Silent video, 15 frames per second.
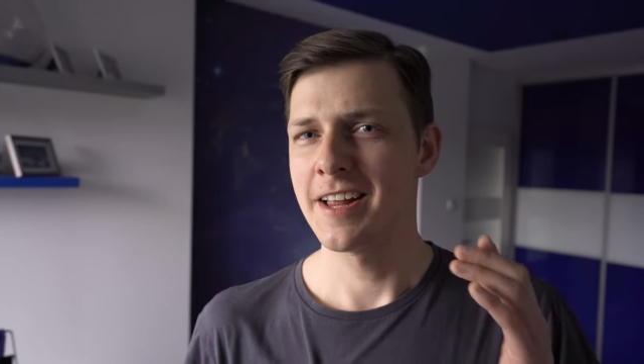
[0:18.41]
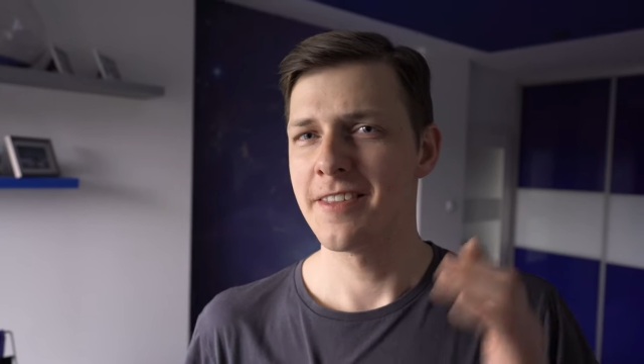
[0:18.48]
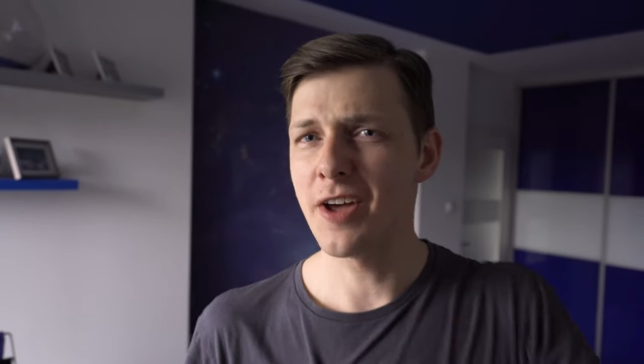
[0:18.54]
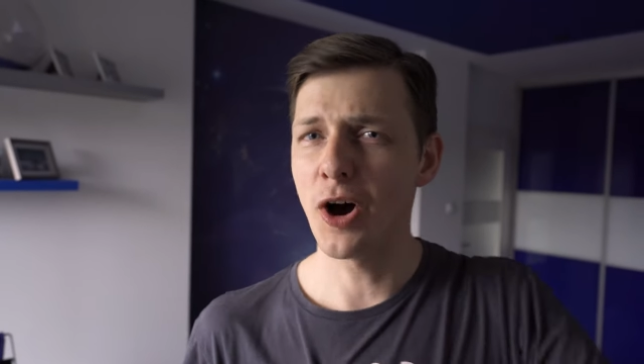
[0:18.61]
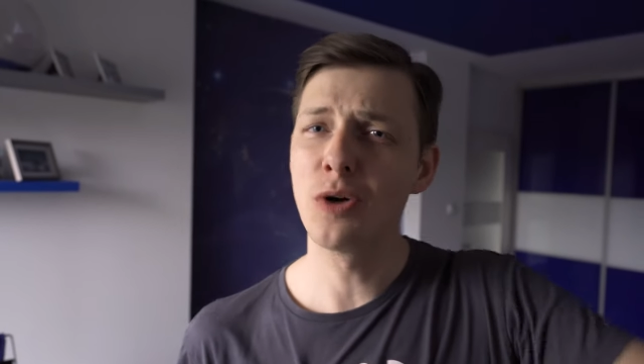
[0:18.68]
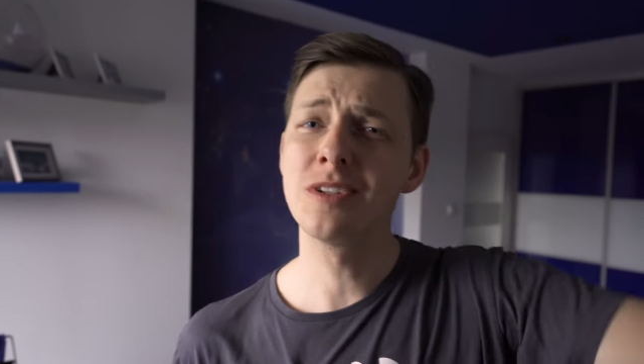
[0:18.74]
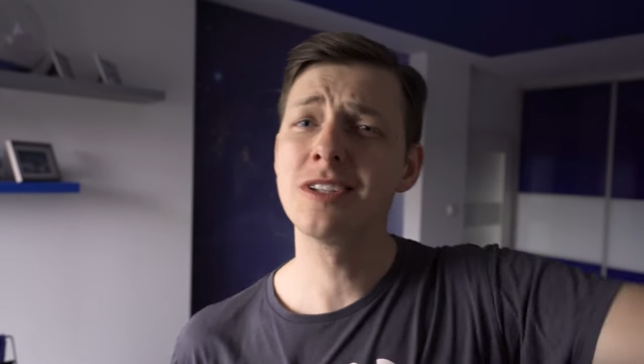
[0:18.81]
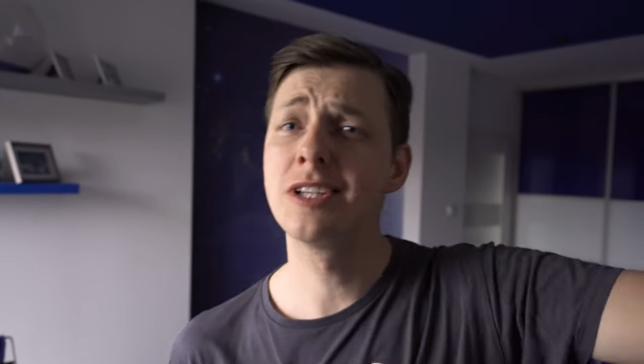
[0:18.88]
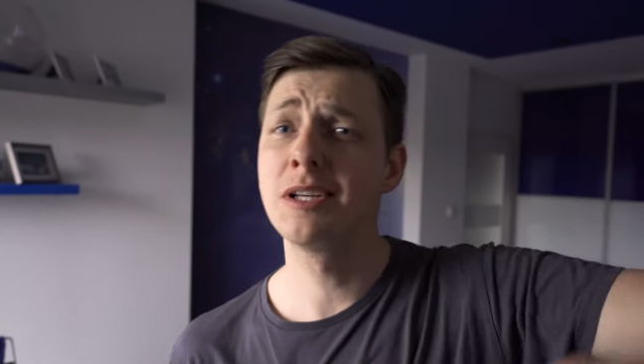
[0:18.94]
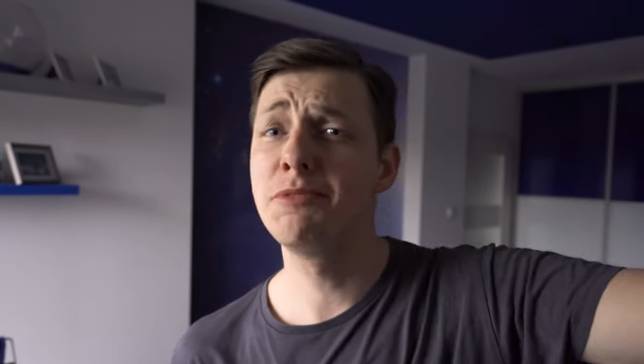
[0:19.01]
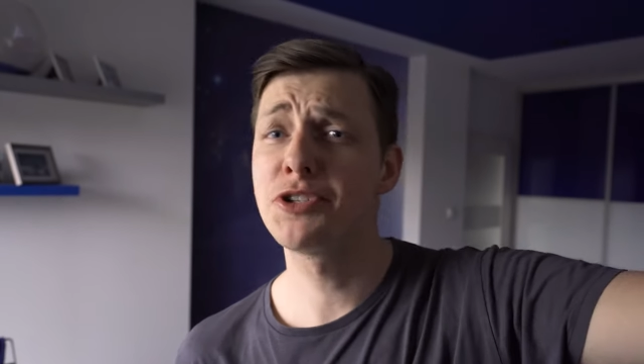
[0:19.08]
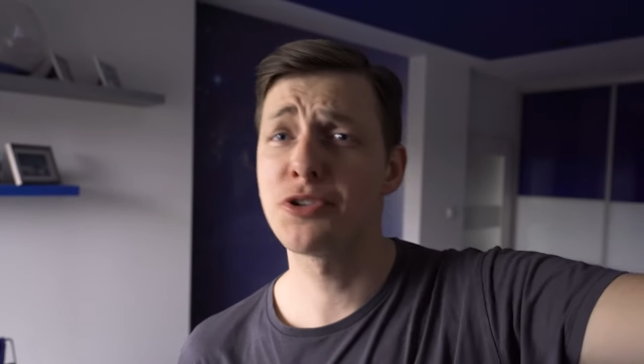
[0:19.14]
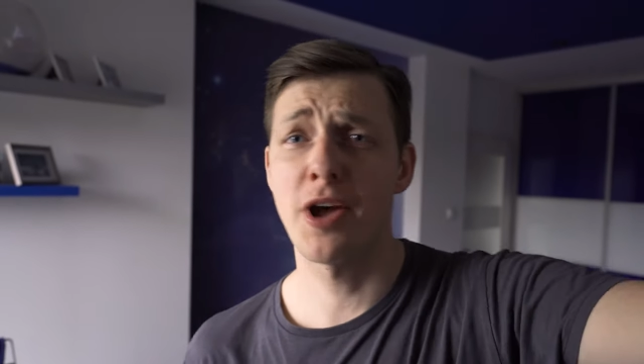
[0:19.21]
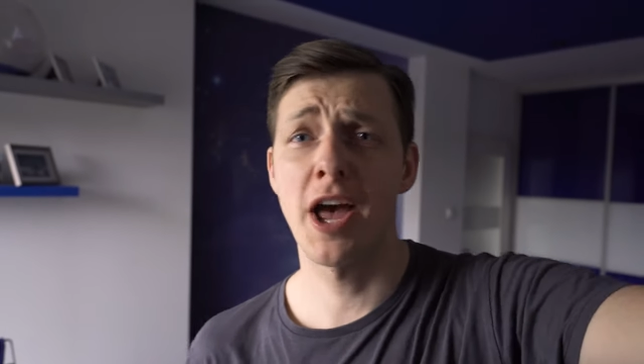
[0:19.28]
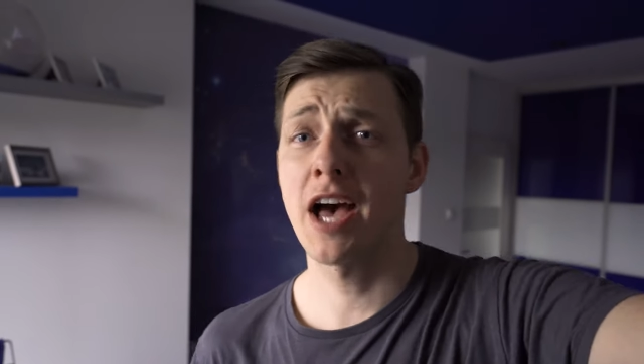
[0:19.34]
The only
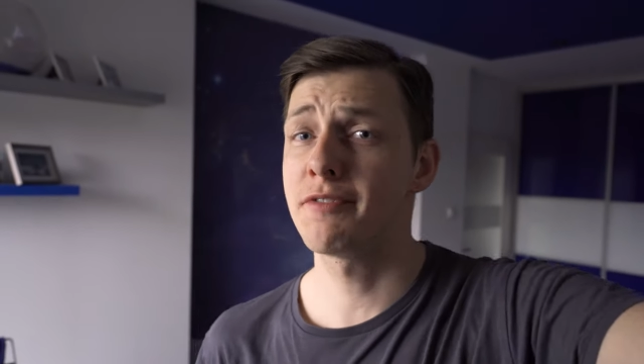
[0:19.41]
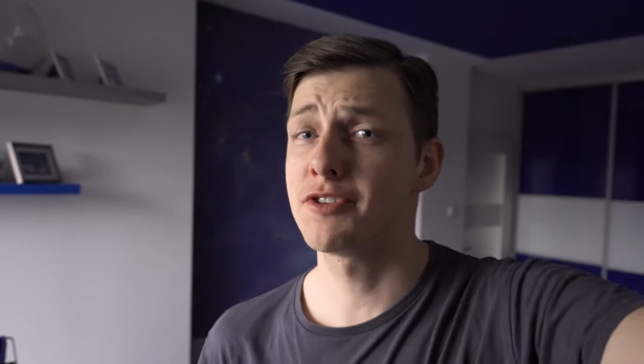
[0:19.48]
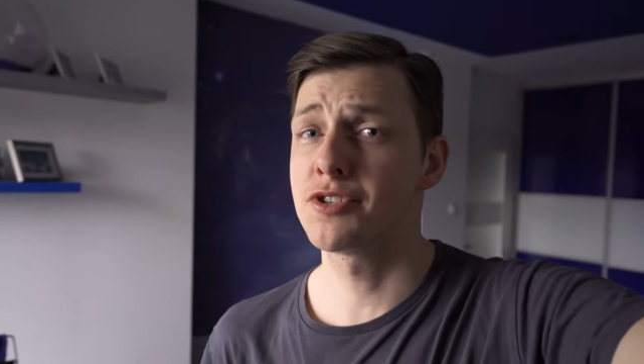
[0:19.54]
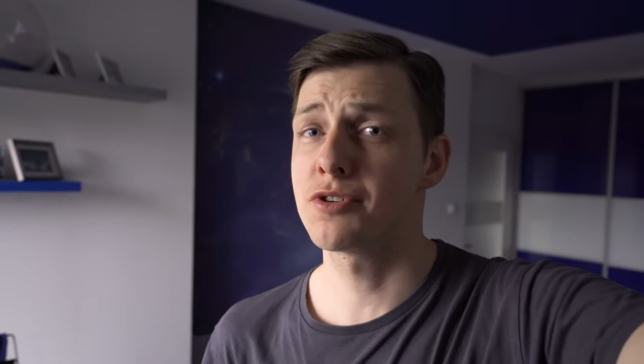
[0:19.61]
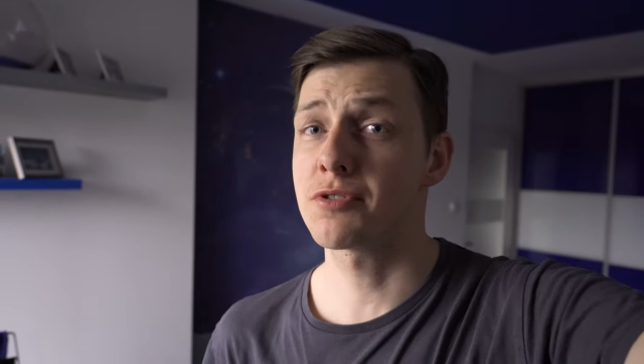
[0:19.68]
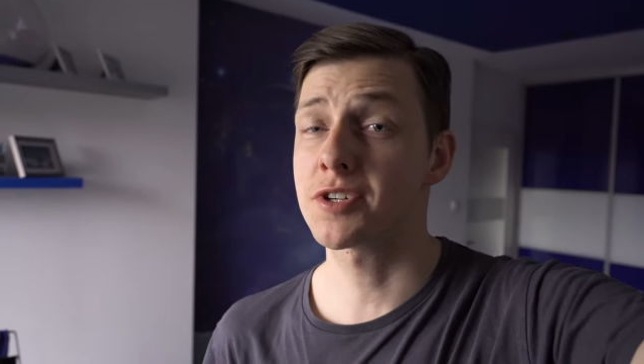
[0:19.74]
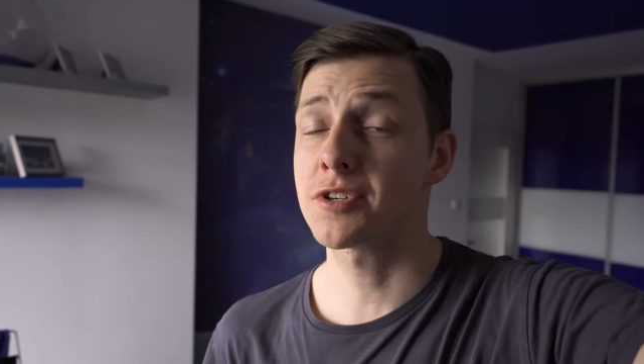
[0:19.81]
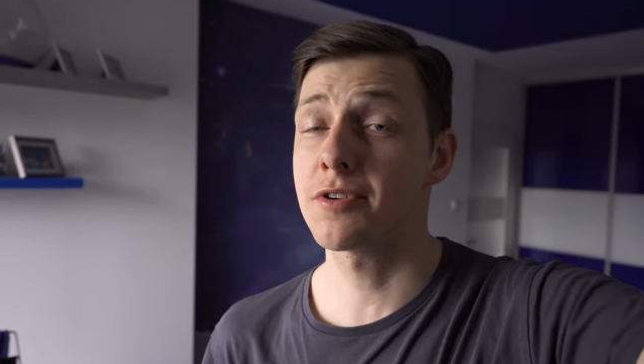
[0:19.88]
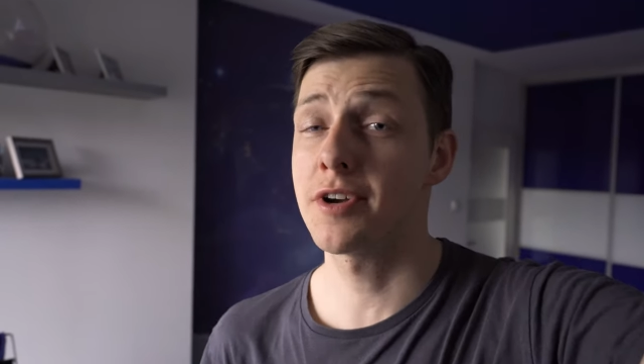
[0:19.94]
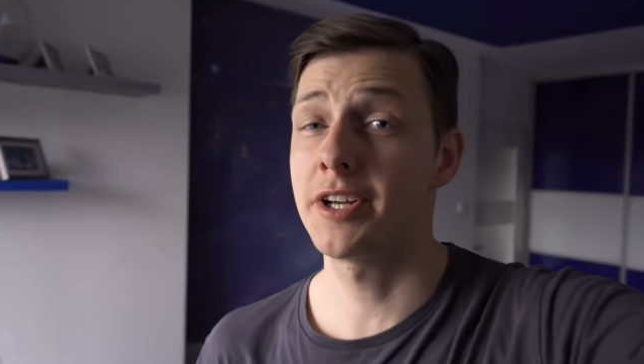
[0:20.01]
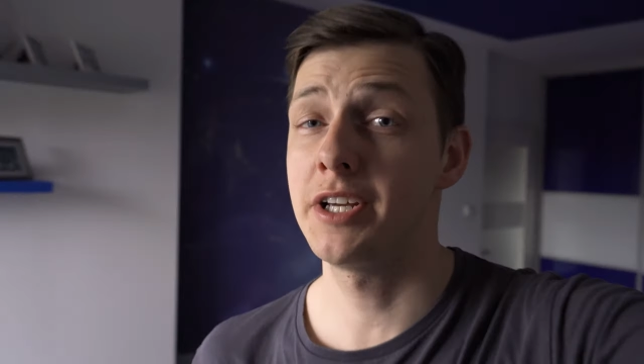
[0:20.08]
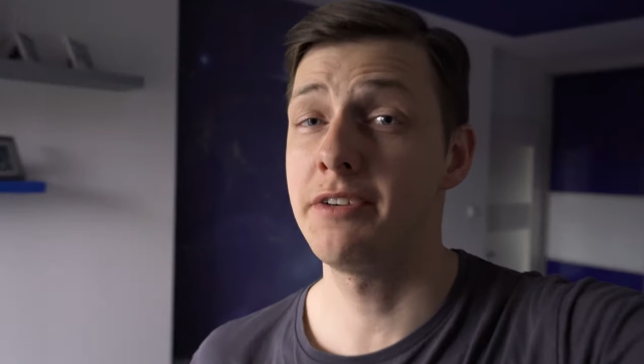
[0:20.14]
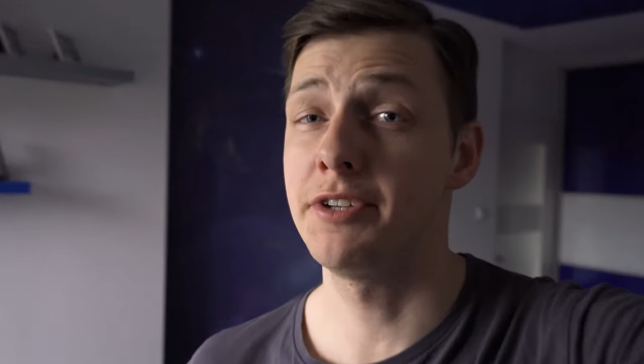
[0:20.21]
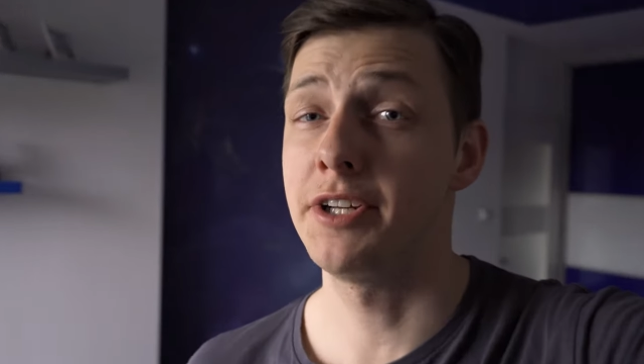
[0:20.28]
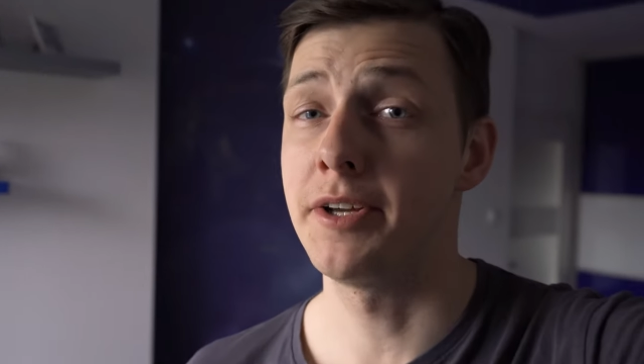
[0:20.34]
limit you have is your
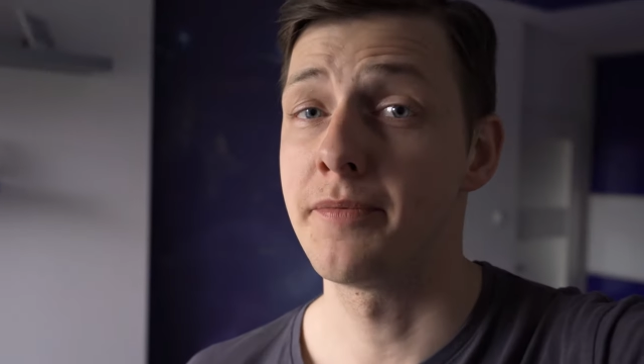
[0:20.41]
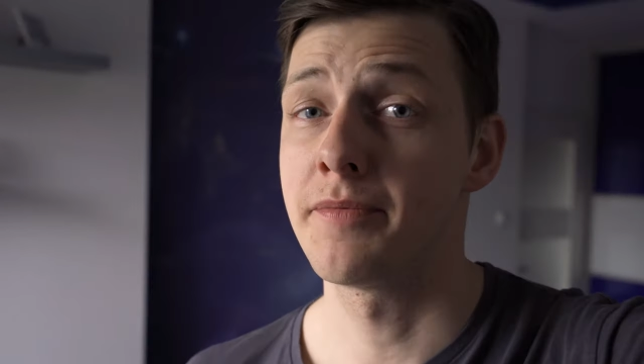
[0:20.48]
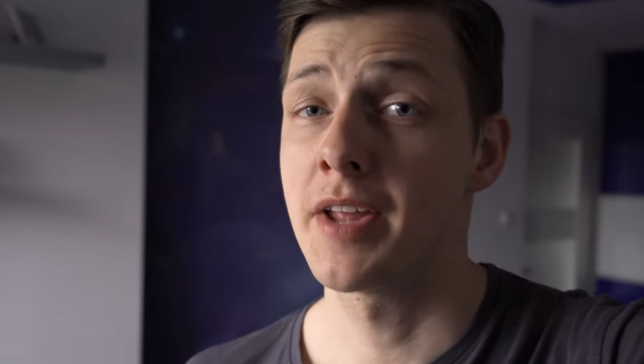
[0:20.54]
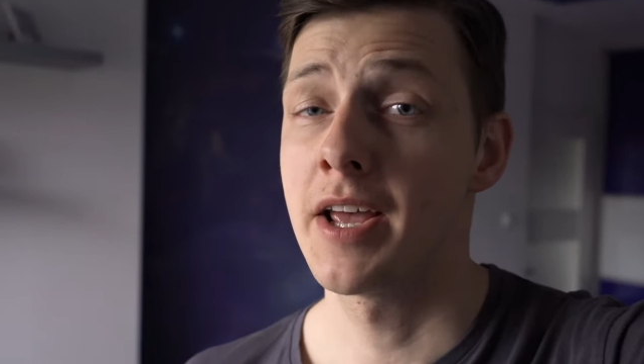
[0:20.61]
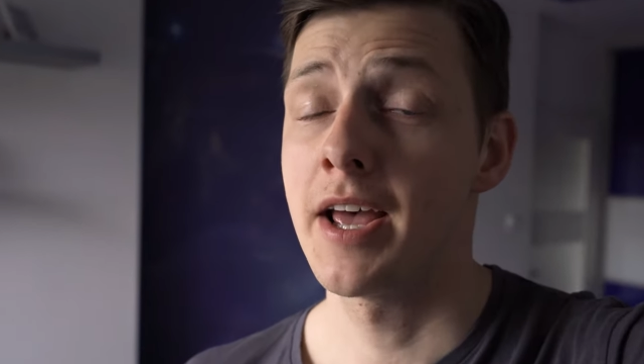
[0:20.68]
creativity.